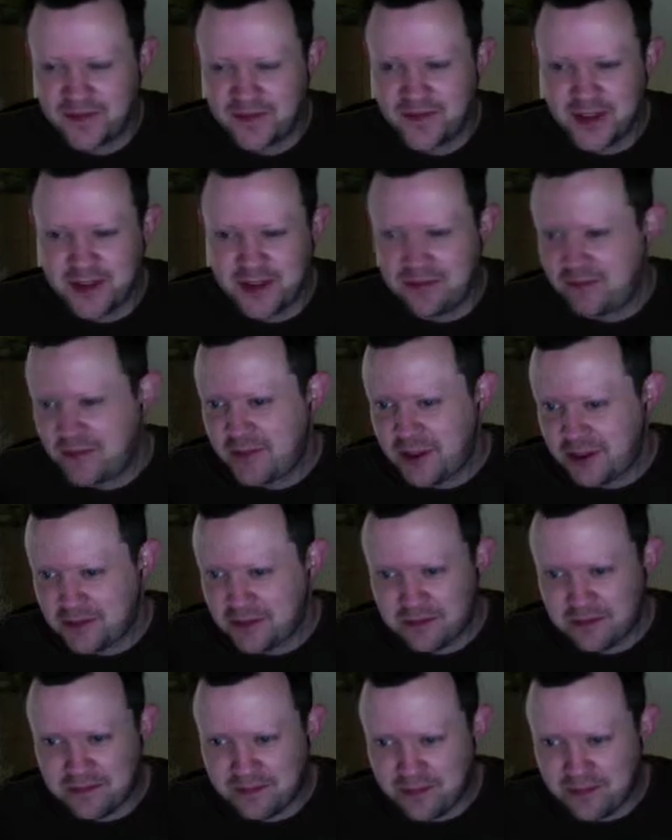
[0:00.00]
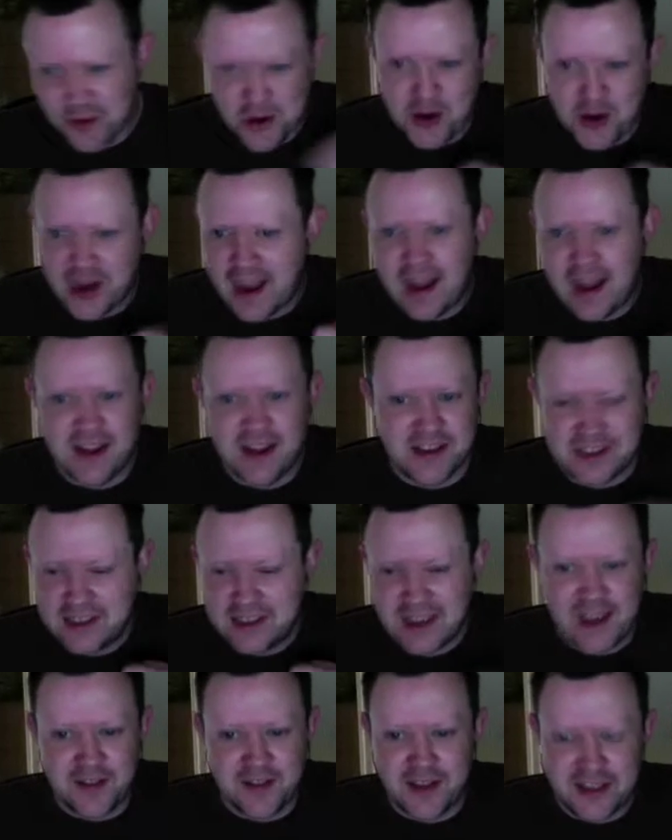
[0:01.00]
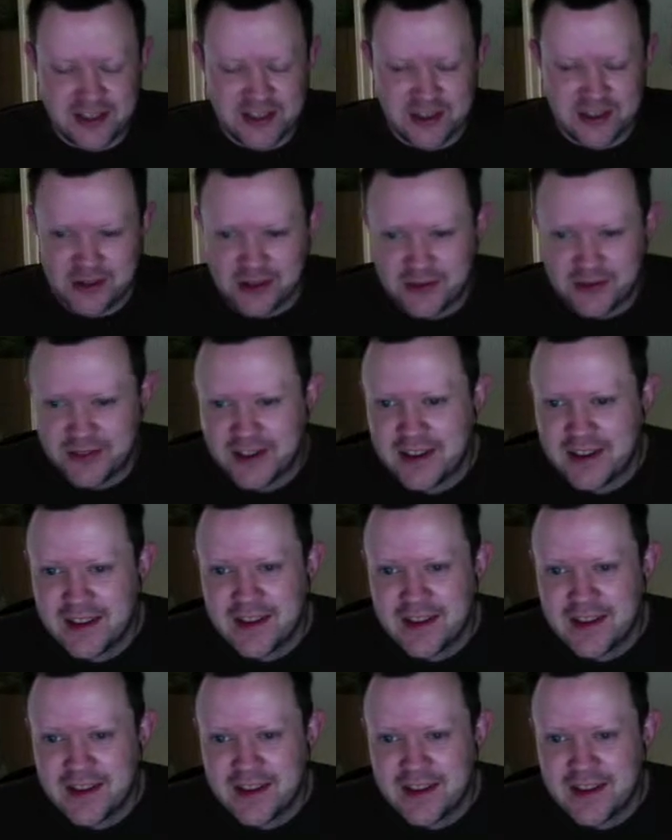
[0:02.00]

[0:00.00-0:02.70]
and, you know, work harder to get that stuff.